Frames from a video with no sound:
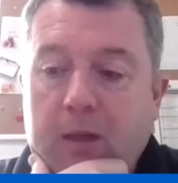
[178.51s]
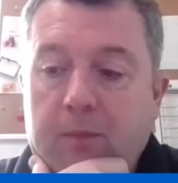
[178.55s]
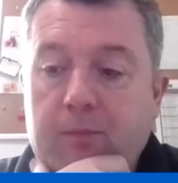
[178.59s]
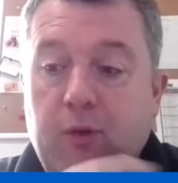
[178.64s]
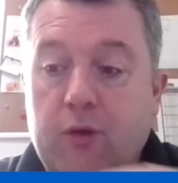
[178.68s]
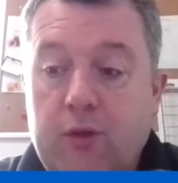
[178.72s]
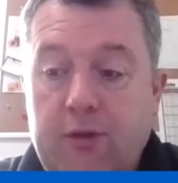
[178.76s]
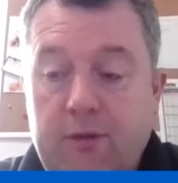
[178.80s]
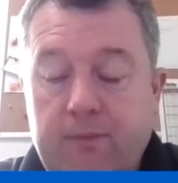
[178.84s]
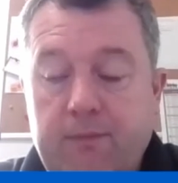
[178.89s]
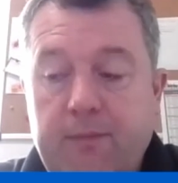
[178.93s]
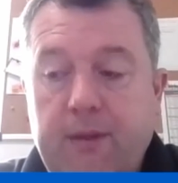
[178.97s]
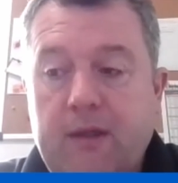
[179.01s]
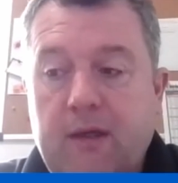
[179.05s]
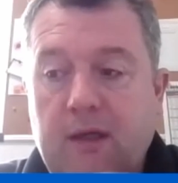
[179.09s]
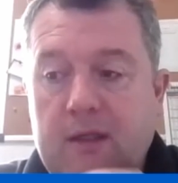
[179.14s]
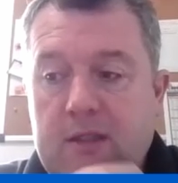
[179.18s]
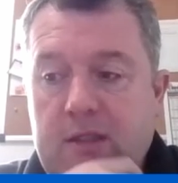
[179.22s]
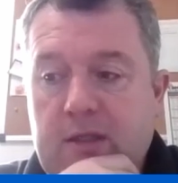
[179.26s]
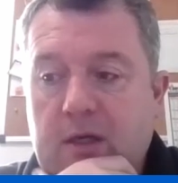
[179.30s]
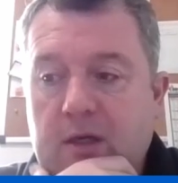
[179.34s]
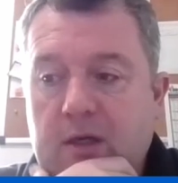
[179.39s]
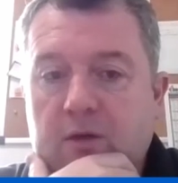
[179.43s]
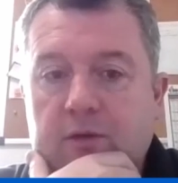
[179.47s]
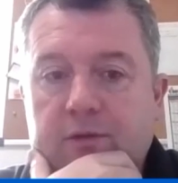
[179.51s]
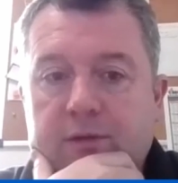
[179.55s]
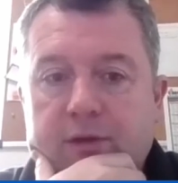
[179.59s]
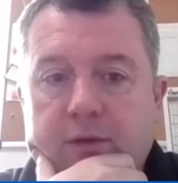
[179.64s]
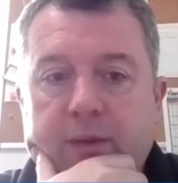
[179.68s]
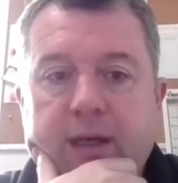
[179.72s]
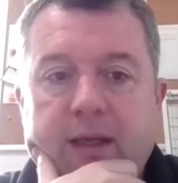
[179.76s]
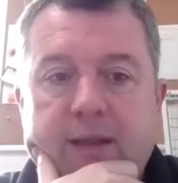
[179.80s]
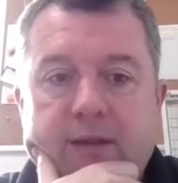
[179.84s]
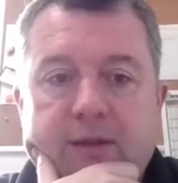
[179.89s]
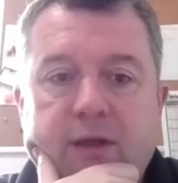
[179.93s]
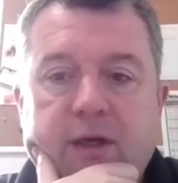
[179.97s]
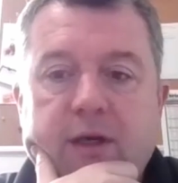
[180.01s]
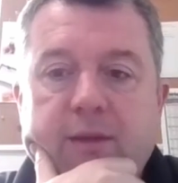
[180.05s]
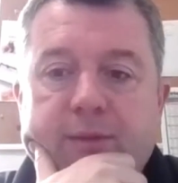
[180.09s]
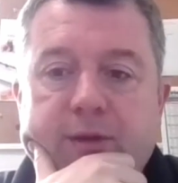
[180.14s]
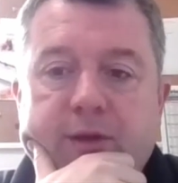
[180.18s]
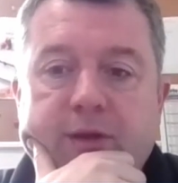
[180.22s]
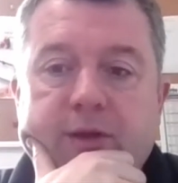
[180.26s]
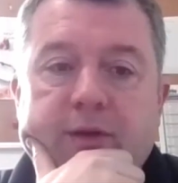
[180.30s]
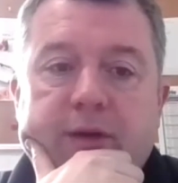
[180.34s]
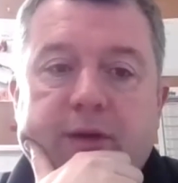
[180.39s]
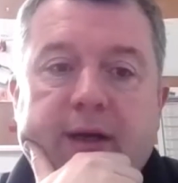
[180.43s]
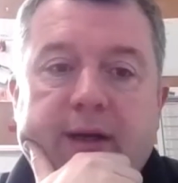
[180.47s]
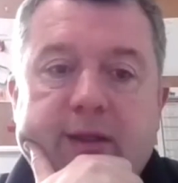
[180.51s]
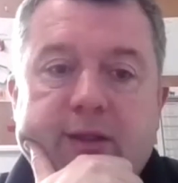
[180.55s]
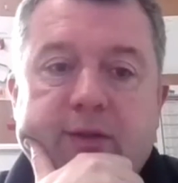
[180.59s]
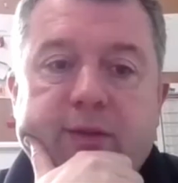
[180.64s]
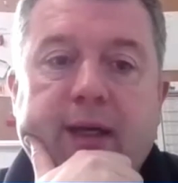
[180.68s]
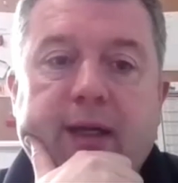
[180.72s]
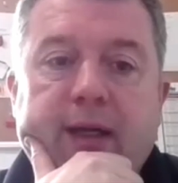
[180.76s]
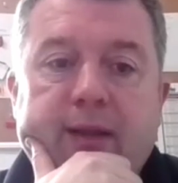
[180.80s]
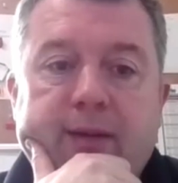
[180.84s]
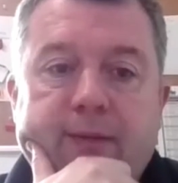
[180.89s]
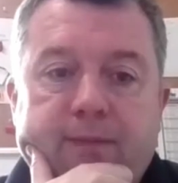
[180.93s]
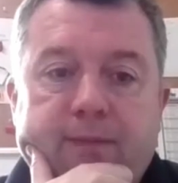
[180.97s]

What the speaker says: but because of COVID, we had time to do that as well.